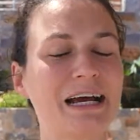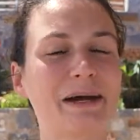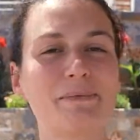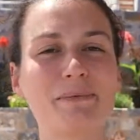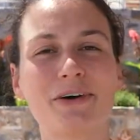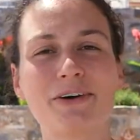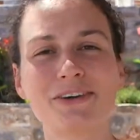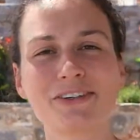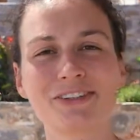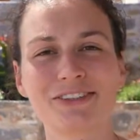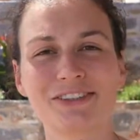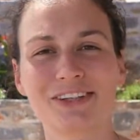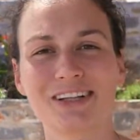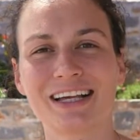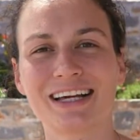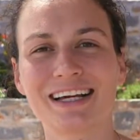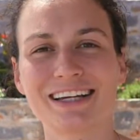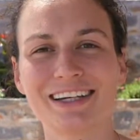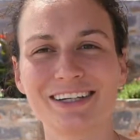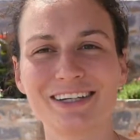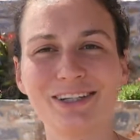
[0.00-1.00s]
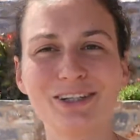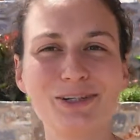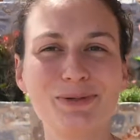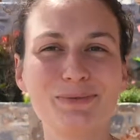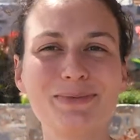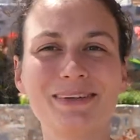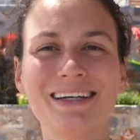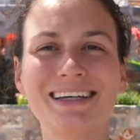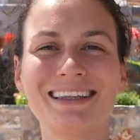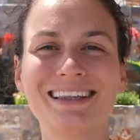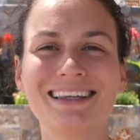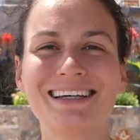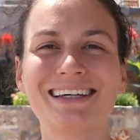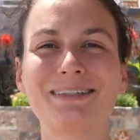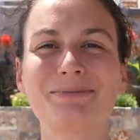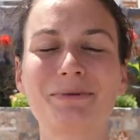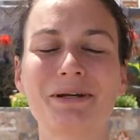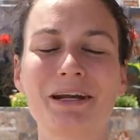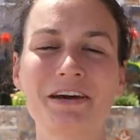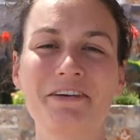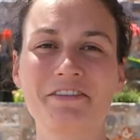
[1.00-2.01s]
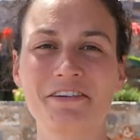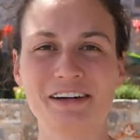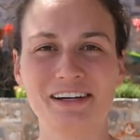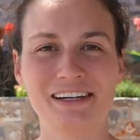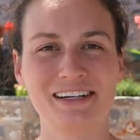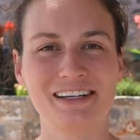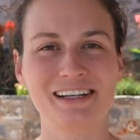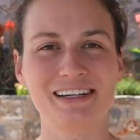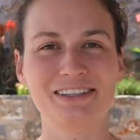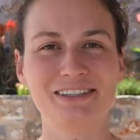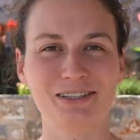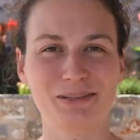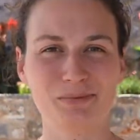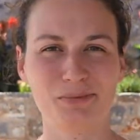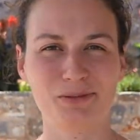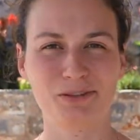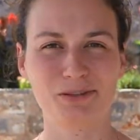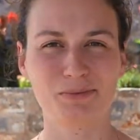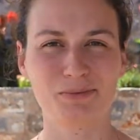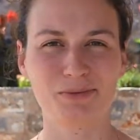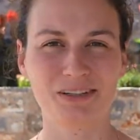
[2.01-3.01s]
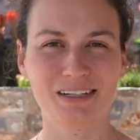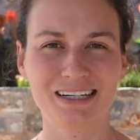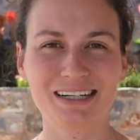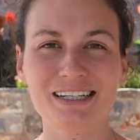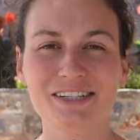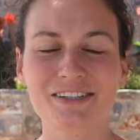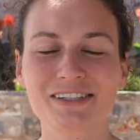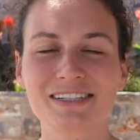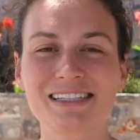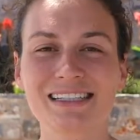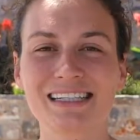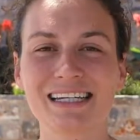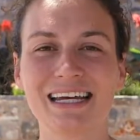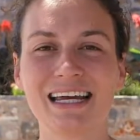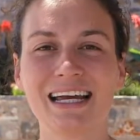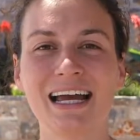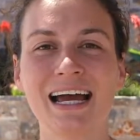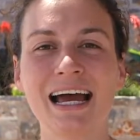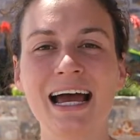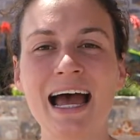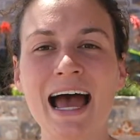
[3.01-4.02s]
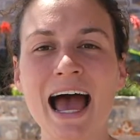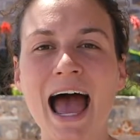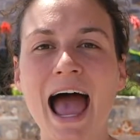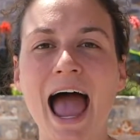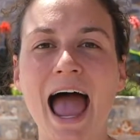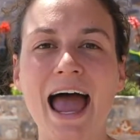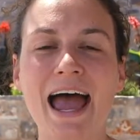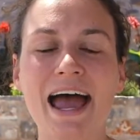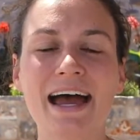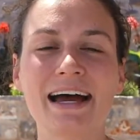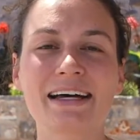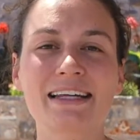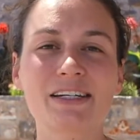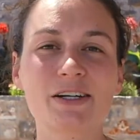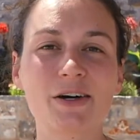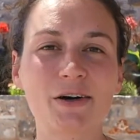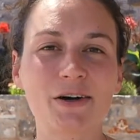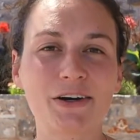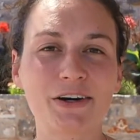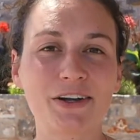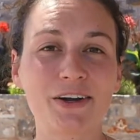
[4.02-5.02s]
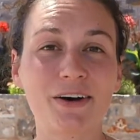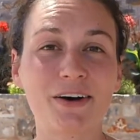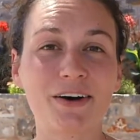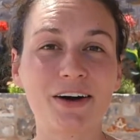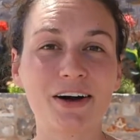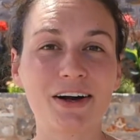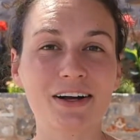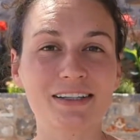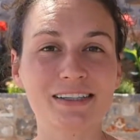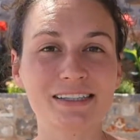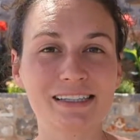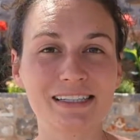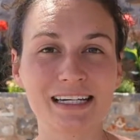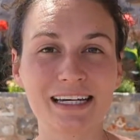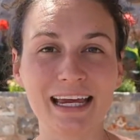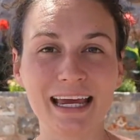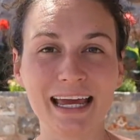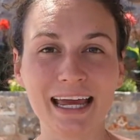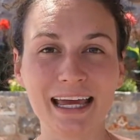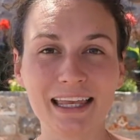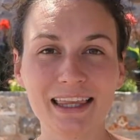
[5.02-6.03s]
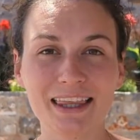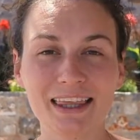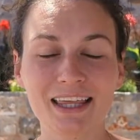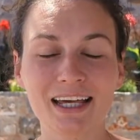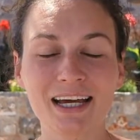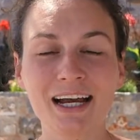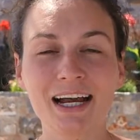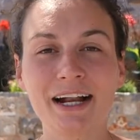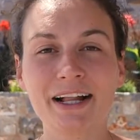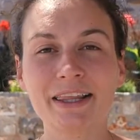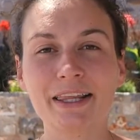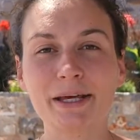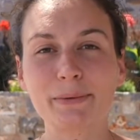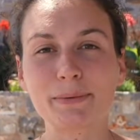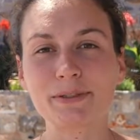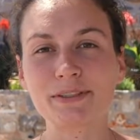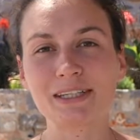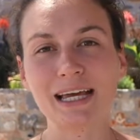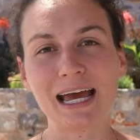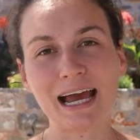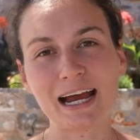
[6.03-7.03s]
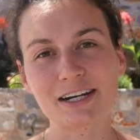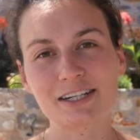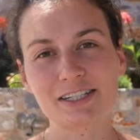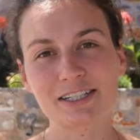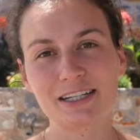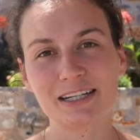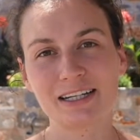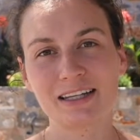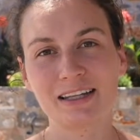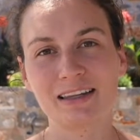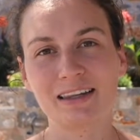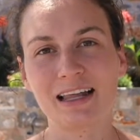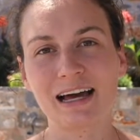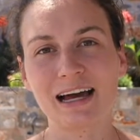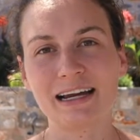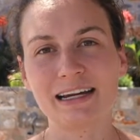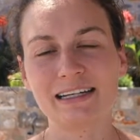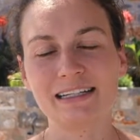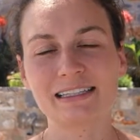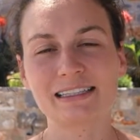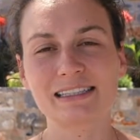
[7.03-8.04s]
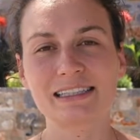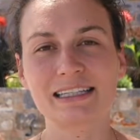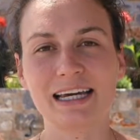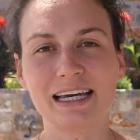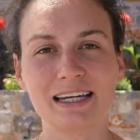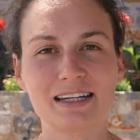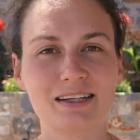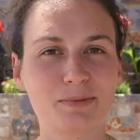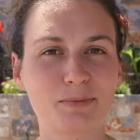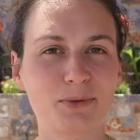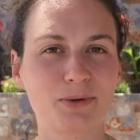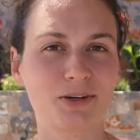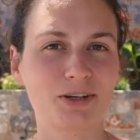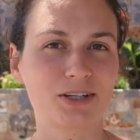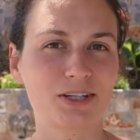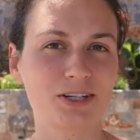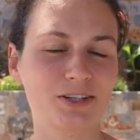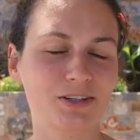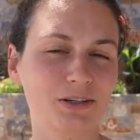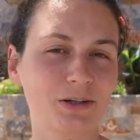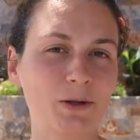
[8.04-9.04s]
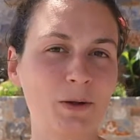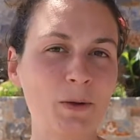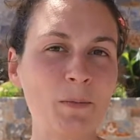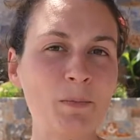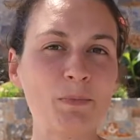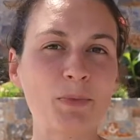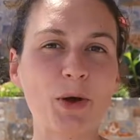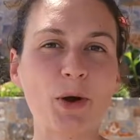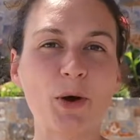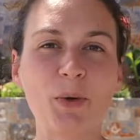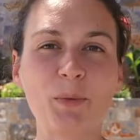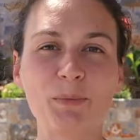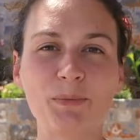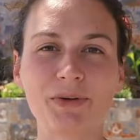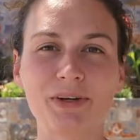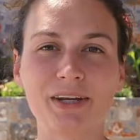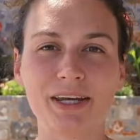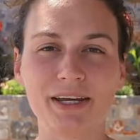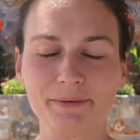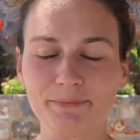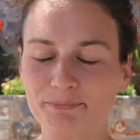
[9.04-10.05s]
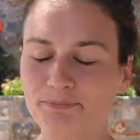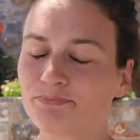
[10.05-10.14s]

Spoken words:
I'm also like a newbie in this, but I find it like super interesting. And on August the 8th there was actually the Lionsgate portal opening.